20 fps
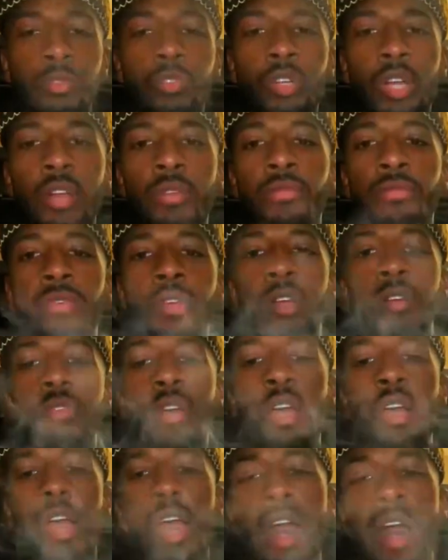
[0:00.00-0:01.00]
I'm trying to
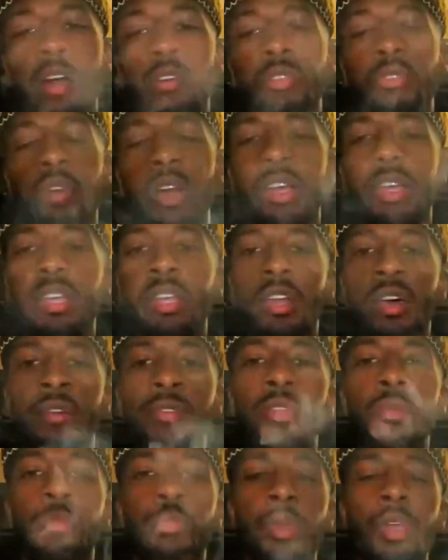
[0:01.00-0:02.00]
figure out how do I get
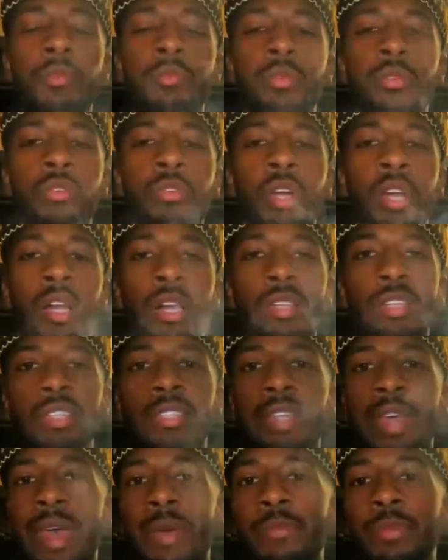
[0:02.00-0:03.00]
other people
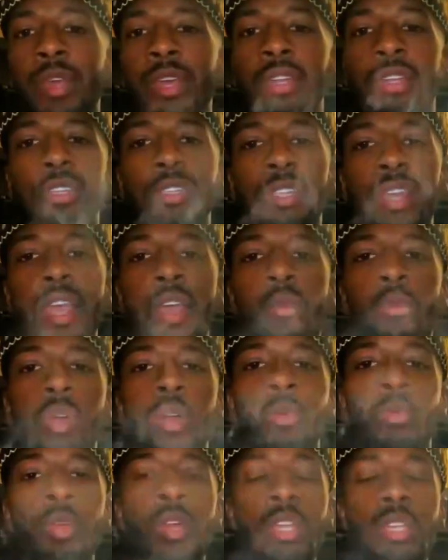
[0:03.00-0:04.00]
to tap in the
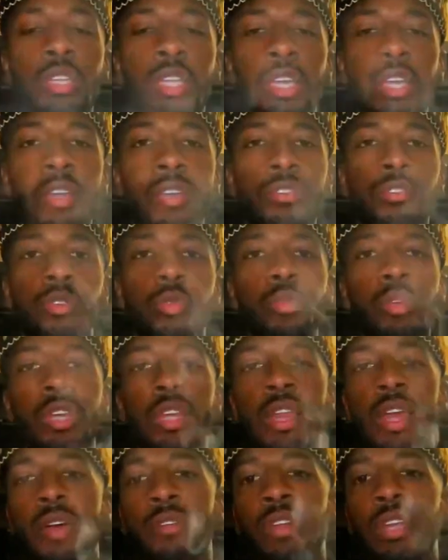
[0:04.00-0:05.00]
same way we did so
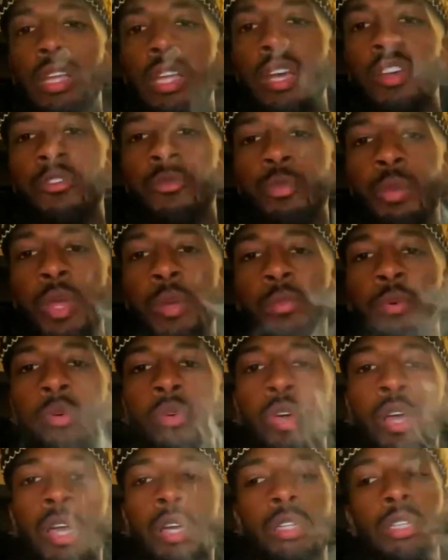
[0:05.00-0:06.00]
we can have enough
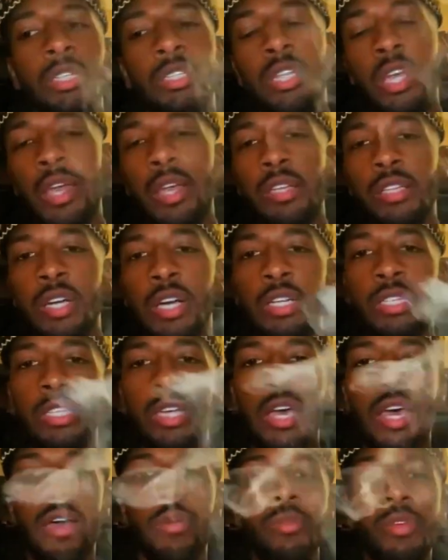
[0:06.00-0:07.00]
people to change our
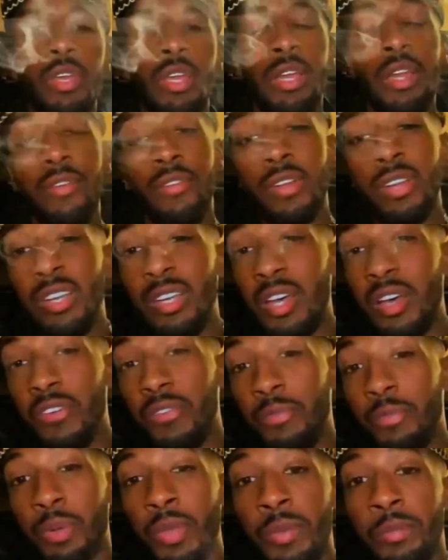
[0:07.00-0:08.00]
time. We can have
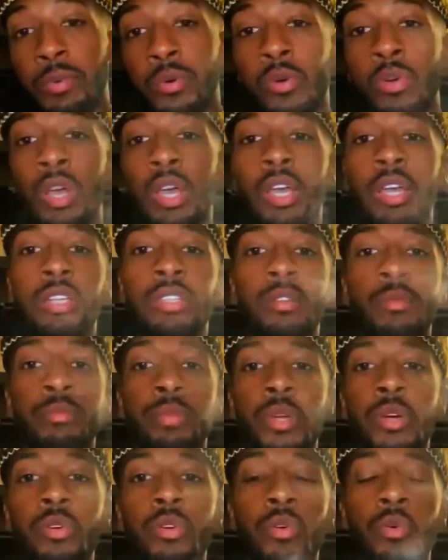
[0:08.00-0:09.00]
enough people
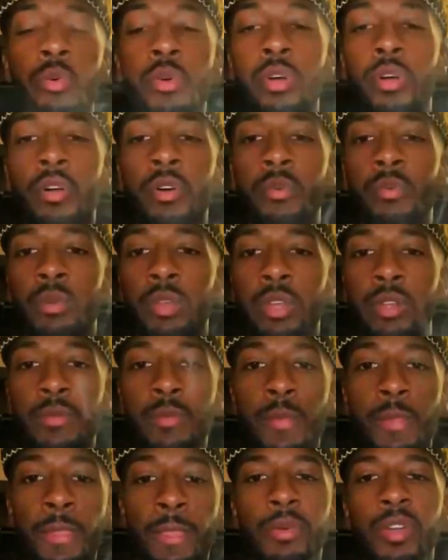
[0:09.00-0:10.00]
to build a world
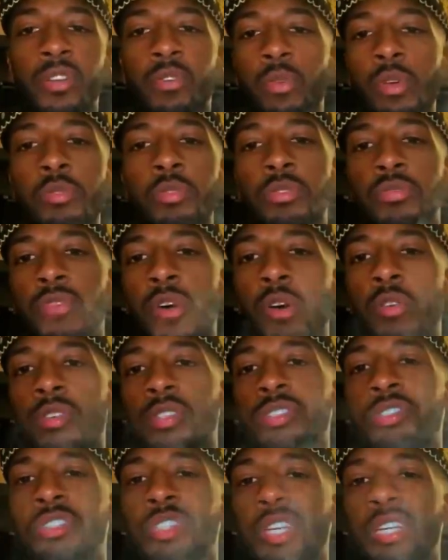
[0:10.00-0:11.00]
with. But if we was
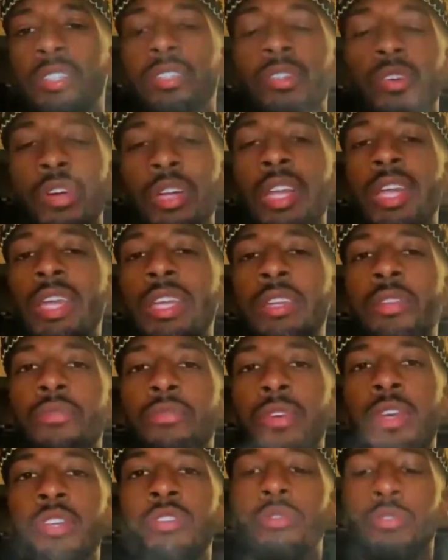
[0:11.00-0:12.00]
focused just on
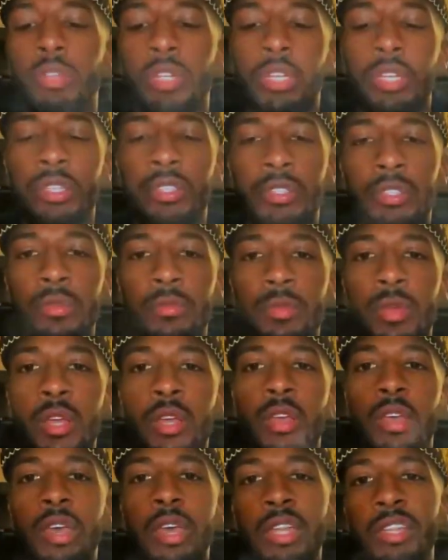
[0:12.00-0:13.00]
individualism
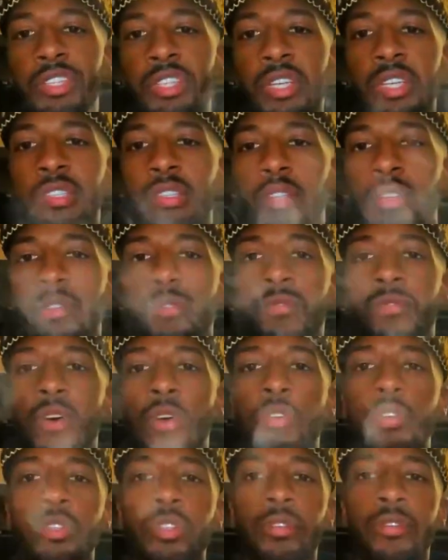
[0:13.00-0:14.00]
and just on the
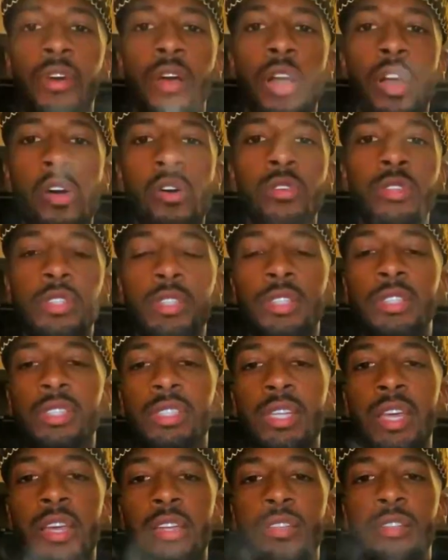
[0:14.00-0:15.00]
focus of our own
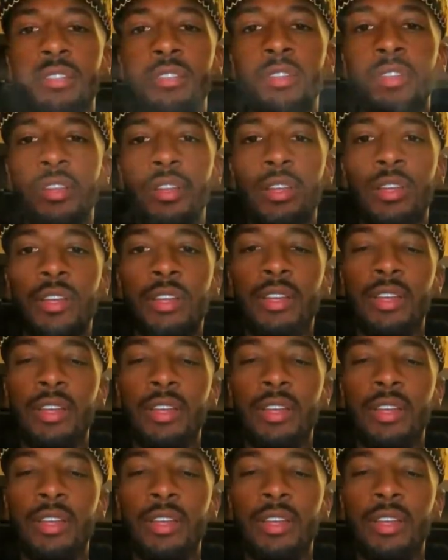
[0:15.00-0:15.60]
success,